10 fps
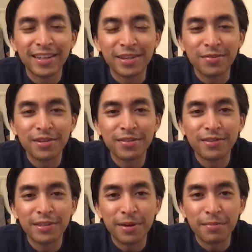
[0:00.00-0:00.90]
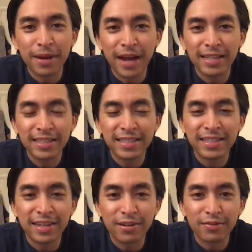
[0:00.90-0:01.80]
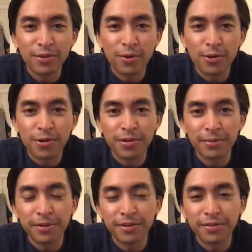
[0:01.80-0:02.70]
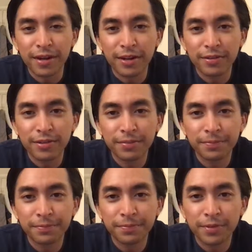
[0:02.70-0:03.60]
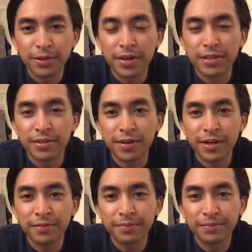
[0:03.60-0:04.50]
even if it's my past self ordering me around. Crazy, right?